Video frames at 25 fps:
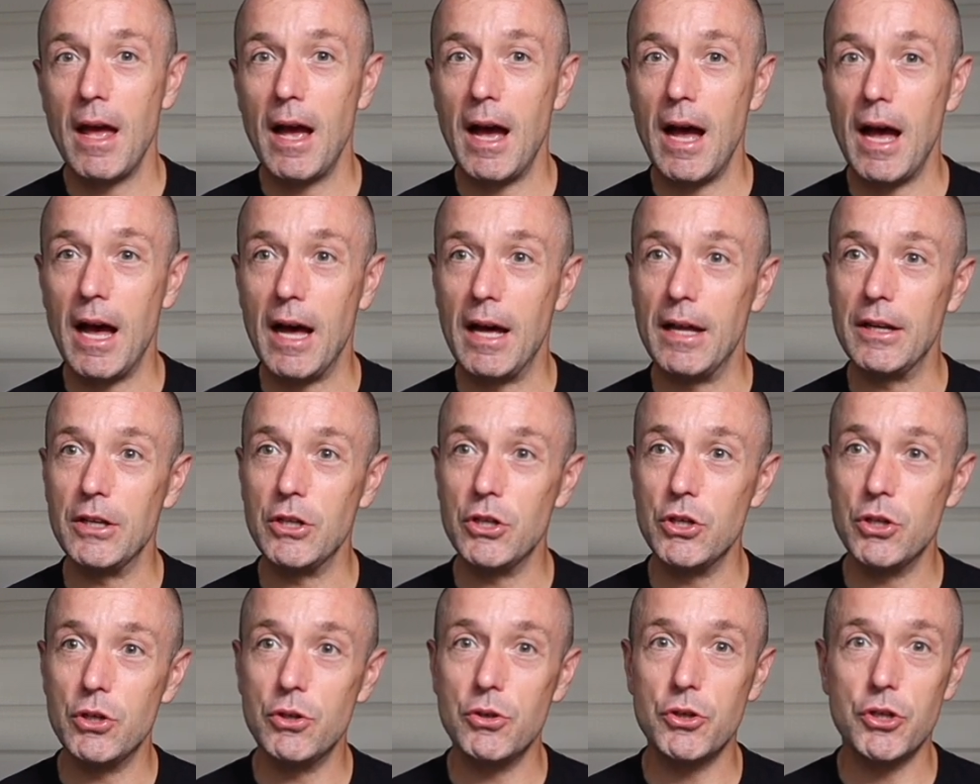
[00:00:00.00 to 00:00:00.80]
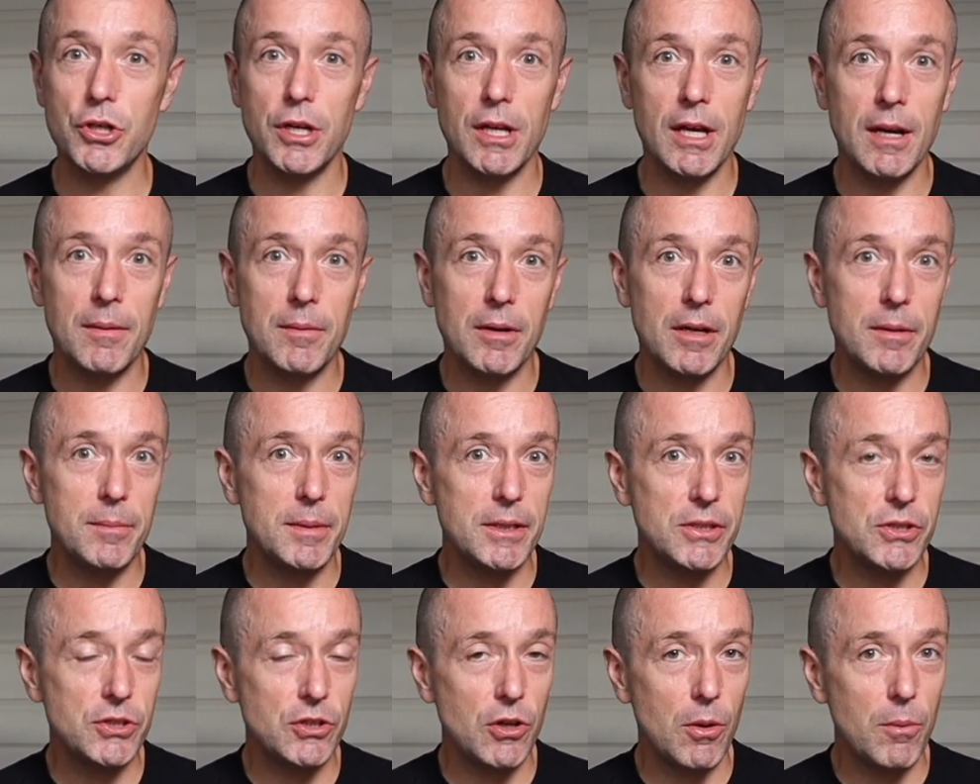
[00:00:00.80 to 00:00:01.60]
and usually I'm going to be
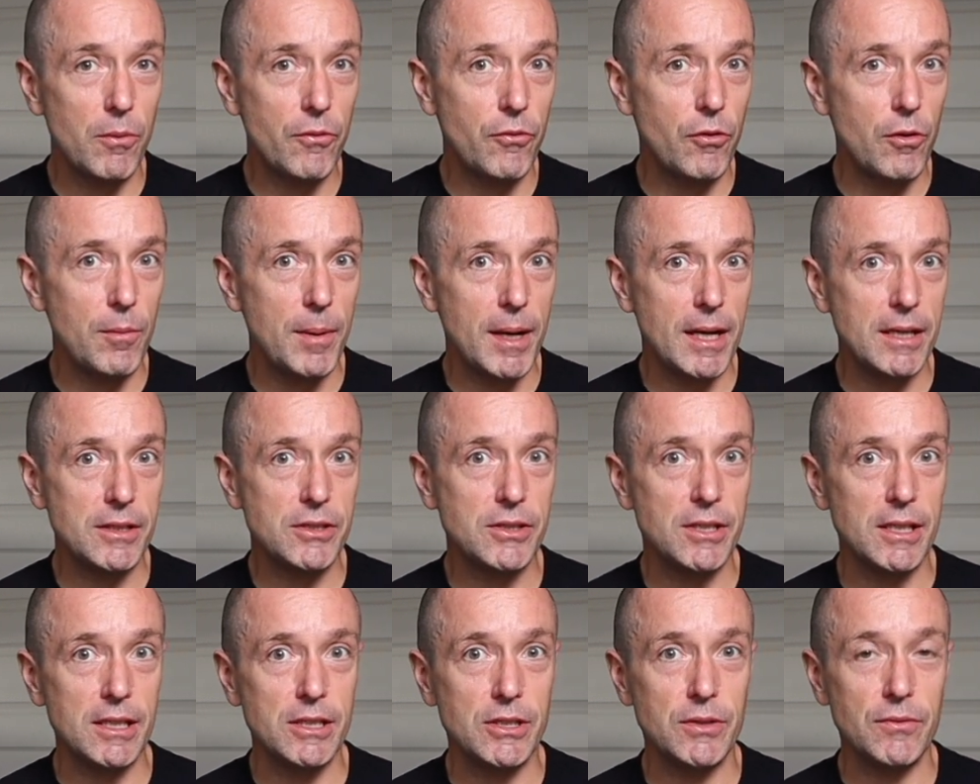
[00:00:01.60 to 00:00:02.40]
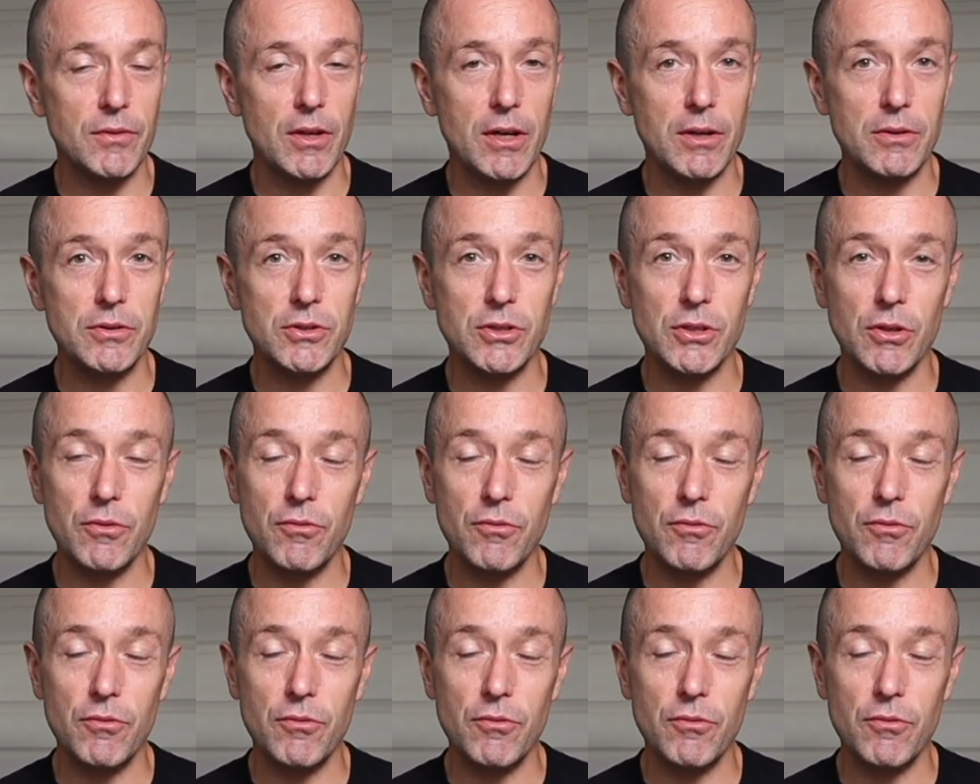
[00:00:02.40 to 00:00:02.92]
stopped for about 6 of those, so